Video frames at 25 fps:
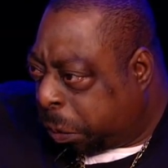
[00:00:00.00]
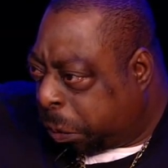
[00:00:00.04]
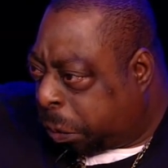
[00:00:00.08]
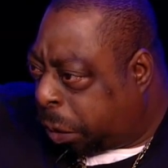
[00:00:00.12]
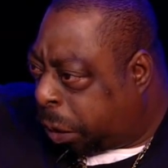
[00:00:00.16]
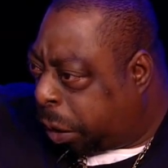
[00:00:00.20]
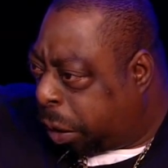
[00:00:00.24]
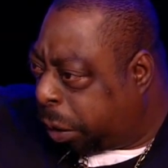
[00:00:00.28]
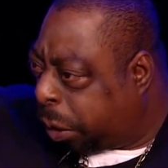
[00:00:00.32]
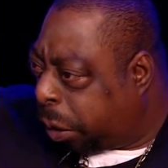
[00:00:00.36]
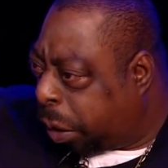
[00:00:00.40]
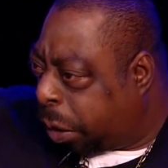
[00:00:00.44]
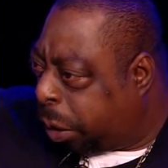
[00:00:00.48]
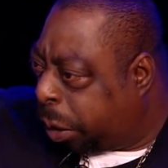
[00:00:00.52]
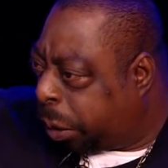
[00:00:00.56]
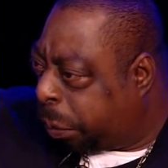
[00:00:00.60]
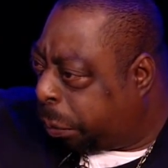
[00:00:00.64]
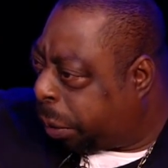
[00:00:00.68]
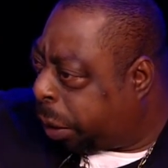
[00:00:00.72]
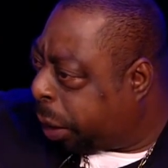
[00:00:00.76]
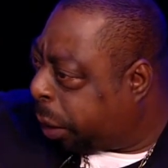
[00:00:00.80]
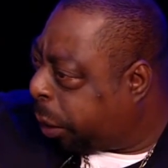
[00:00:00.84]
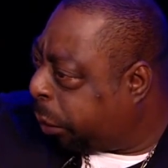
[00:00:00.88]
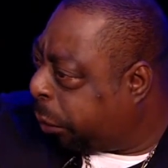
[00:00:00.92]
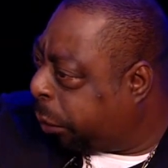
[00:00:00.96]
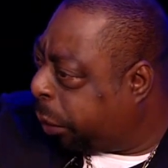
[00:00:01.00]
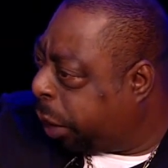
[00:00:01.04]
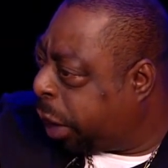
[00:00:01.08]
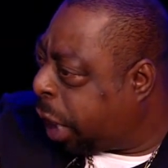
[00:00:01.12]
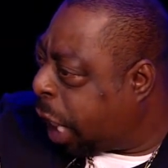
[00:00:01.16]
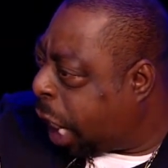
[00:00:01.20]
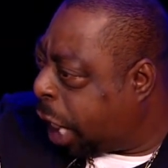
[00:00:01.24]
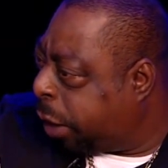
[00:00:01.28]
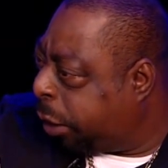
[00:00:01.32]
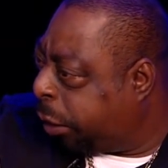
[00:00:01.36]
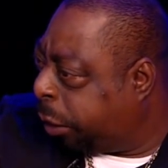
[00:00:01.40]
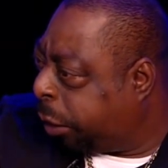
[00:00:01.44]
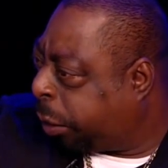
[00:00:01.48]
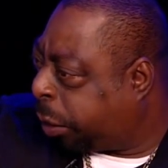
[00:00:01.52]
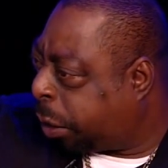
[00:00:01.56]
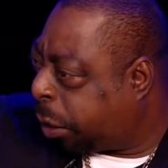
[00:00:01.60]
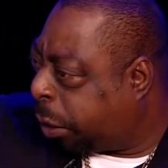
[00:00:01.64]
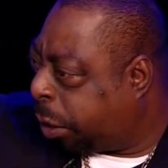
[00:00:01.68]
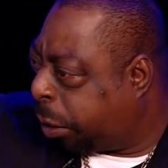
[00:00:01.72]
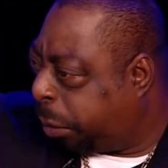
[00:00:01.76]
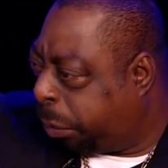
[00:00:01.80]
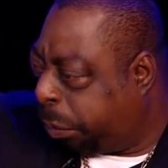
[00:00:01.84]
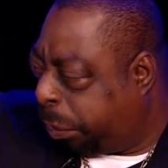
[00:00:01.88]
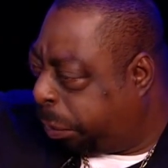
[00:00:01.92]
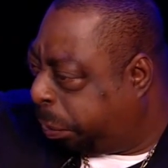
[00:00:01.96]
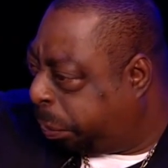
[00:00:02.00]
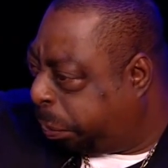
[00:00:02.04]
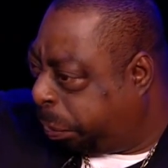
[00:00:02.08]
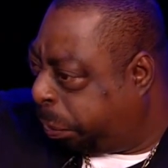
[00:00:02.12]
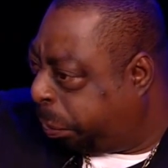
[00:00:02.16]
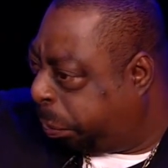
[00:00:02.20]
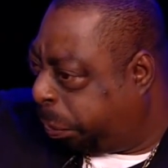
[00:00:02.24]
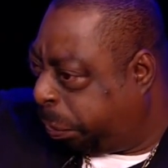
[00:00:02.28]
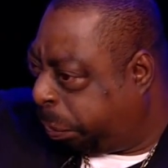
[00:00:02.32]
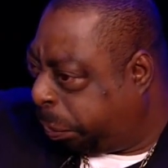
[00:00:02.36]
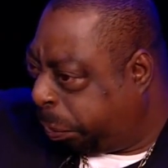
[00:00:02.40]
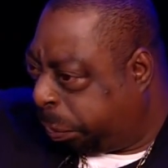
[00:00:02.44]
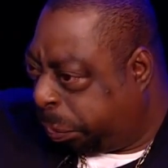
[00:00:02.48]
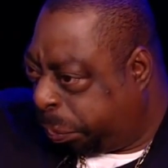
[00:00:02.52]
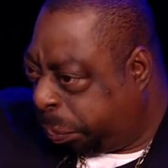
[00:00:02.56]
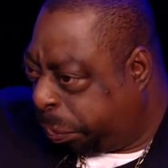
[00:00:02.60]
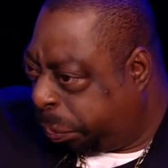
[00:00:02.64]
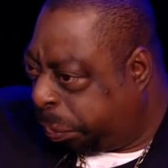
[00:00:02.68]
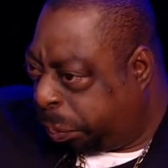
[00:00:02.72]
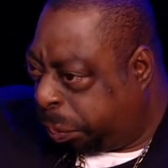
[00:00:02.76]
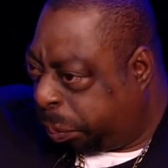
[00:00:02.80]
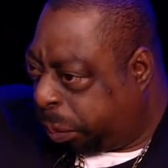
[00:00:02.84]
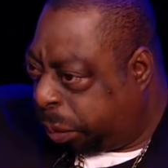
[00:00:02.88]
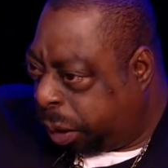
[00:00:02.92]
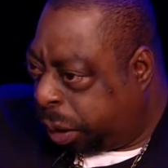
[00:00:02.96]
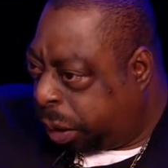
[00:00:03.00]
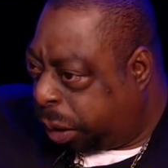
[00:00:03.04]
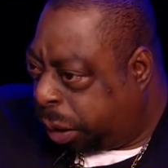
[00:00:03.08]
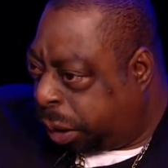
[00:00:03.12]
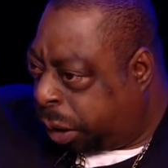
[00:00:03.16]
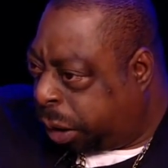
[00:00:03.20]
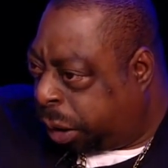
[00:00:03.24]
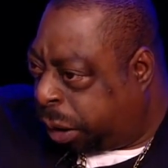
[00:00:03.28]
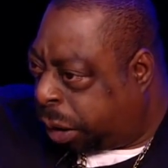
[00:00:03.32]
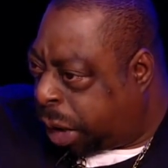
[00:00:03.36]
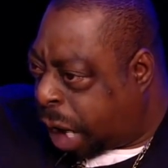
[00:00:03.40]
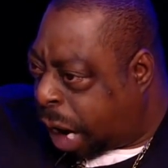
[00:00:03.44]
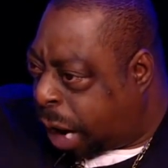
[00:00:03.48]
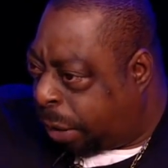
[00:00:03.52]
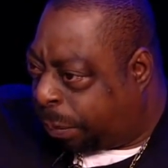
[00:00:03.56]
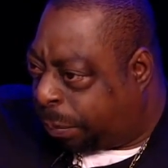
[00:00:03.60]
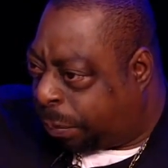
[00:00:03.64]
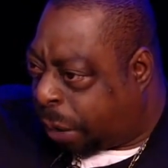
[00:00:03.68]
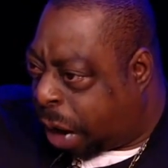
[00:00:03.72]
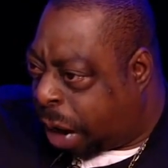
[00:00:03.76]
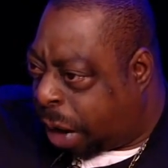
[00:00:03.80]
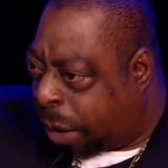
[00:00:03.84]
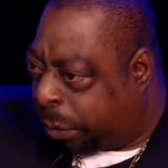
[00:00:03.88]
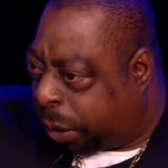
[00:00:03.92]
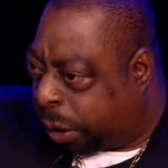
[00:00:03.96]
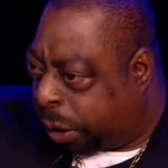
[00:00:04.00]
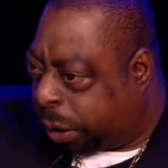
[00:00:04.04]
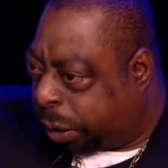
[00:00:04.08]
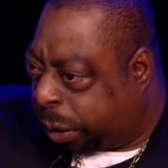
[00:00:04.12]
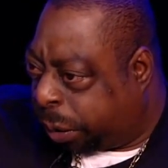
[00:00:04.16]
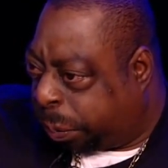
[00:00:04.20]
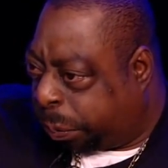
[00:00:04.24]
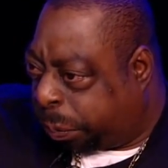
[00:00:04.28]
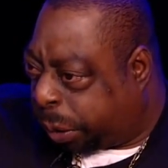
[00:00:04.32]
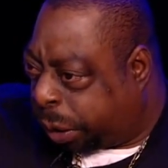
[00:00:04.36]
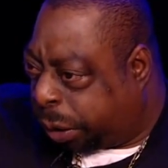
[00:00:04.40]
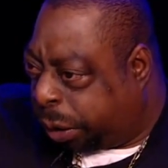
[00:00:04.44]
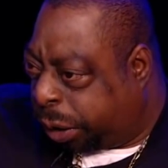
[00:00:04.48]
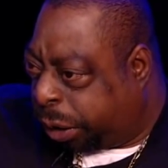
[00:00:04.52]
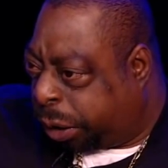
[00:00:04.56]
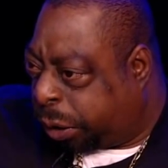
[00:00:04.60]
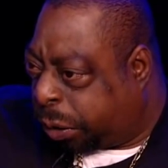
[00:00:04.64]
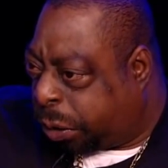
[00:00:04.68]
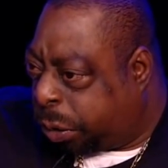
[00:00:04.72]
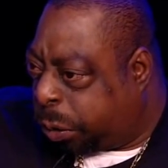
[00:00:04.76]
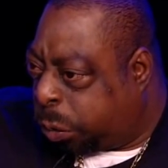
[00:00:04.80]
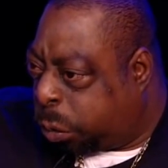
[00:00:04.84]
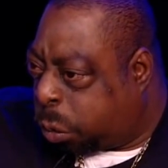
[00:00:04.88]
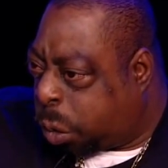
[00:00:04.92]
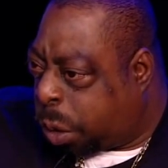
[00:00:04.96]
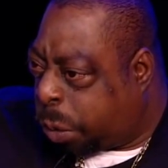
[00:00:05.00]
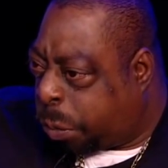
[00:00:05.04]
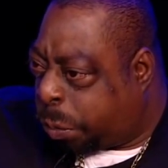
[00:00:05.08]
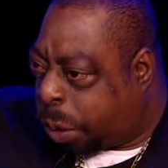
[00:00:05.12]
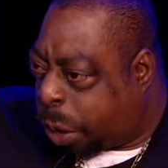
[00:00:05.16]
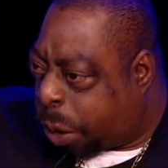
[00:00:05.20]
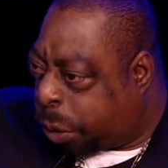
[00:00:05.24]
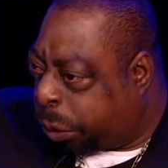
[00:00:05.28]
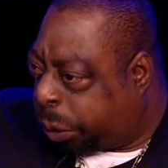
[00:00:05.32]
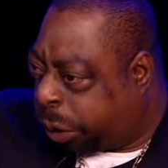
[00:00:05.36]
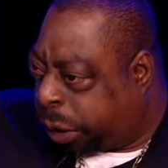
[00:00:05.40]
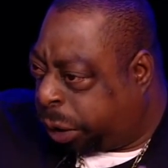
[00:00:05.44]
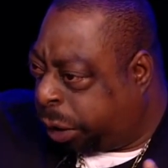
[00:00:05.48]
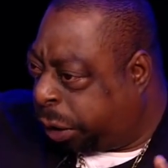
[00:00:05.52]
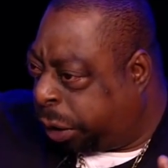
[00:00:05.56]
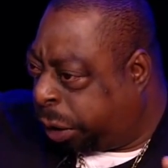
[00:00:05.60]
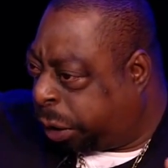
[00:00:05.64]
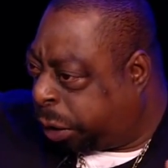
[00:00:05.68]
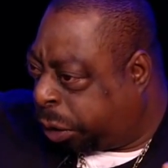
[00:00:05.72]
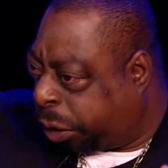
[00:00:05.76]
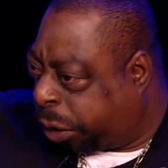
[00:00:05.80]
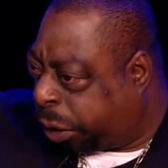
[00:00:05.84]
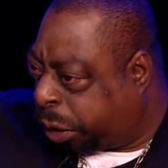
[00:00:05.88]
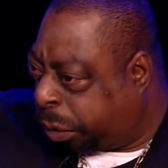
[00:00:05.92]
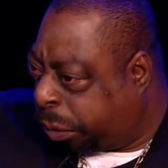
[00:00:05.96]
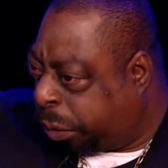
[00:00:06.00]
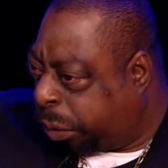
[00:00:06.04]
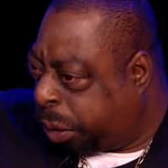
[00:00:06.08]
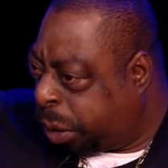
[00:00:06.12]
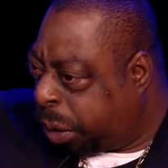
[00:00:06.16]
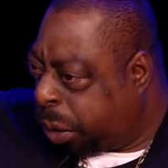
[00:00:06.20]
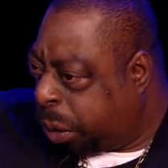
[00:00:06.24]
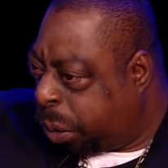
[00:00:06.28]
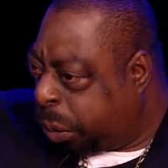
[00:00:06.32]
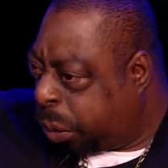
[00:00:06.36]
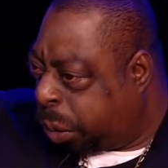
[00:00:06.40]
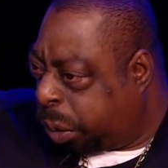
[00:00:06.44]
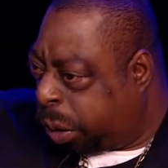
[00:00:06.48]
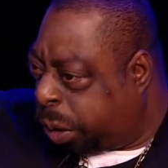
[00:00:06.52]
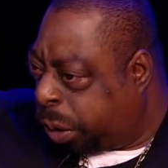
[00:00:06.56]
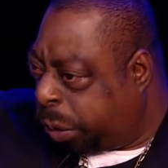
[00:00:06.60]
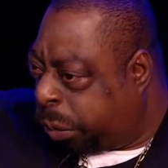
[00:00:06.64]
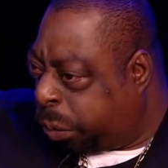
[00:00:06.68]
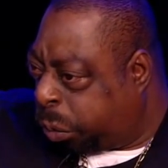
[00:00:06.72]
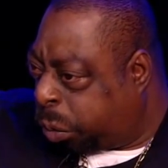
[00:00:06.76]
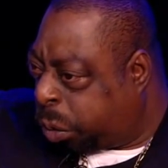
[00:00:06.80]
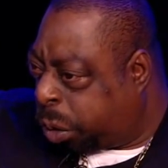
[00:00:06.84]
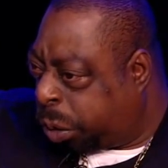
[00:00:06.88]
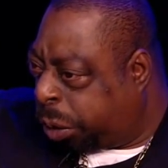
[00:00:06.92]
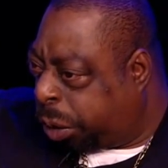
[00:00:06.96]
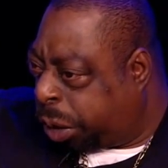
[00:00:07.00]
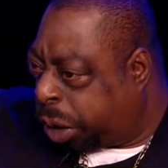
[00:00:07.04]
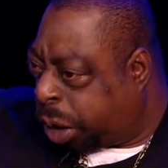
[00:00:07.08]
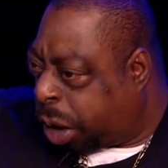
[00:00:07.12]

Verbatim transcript: Well, the only person we got is up. Uh, it's not five of us, but it's only one person, is ju one, one